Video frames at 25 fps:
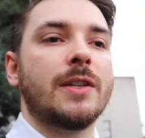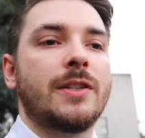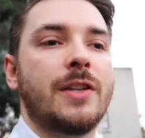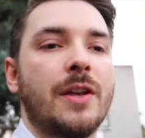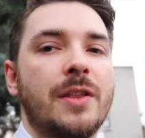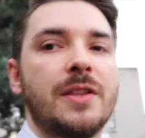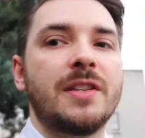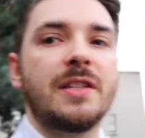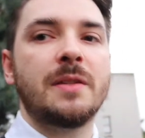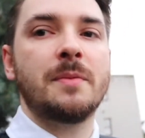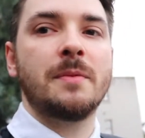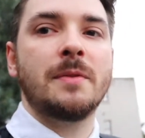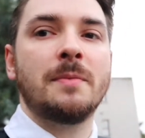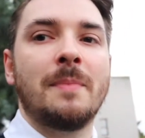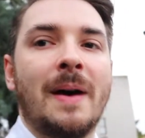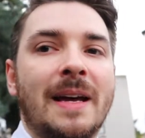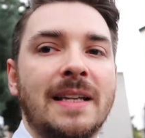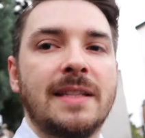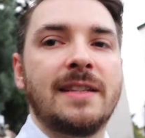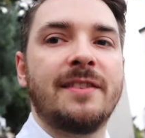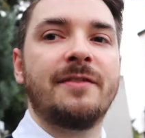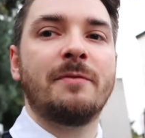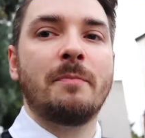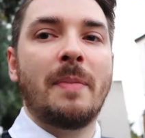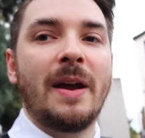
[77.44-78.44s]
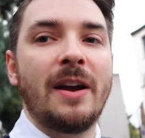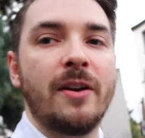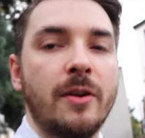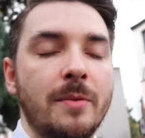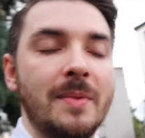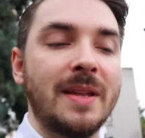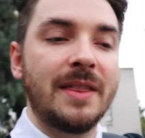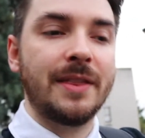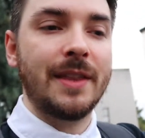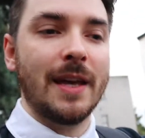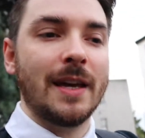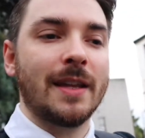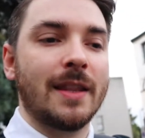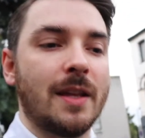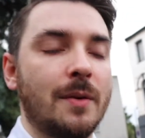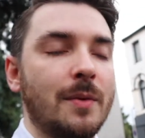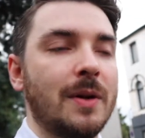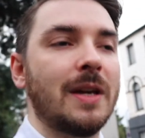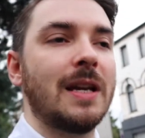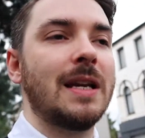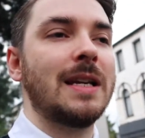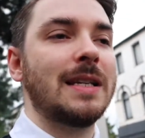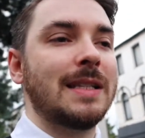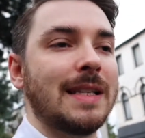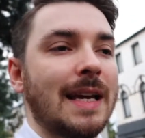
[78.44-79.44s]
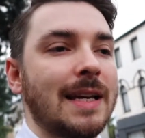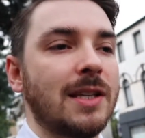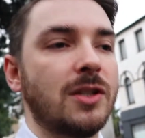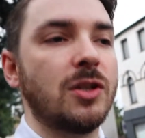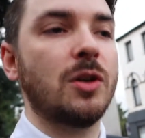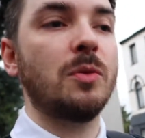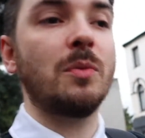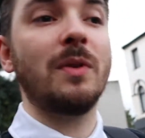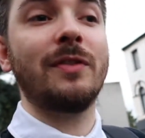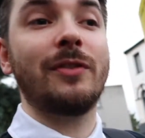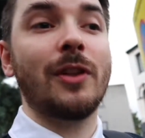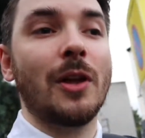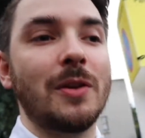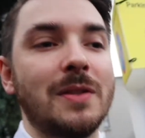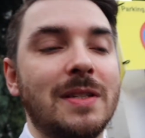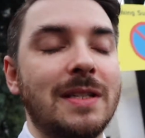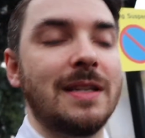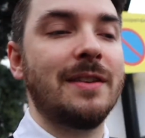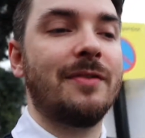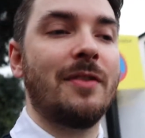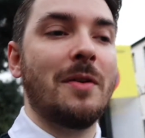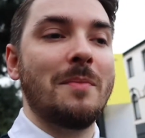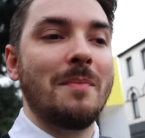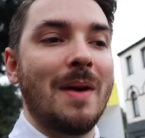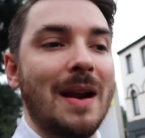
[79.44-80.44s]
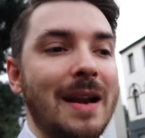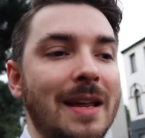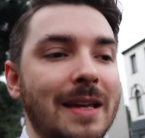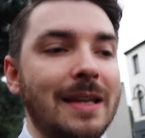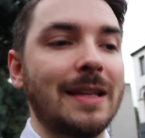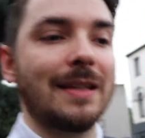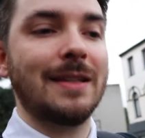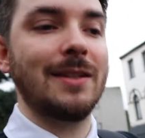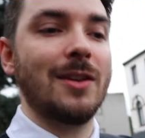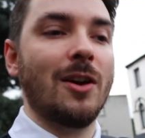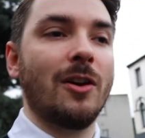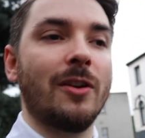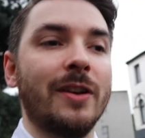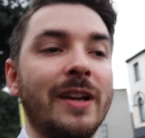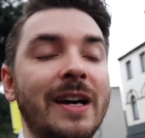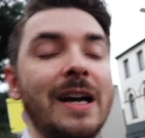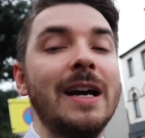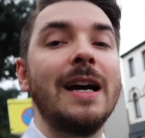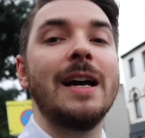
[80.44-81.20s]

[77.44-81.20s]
So there's this massive pyramid thing that we're going to set up with loads of different mannequins on.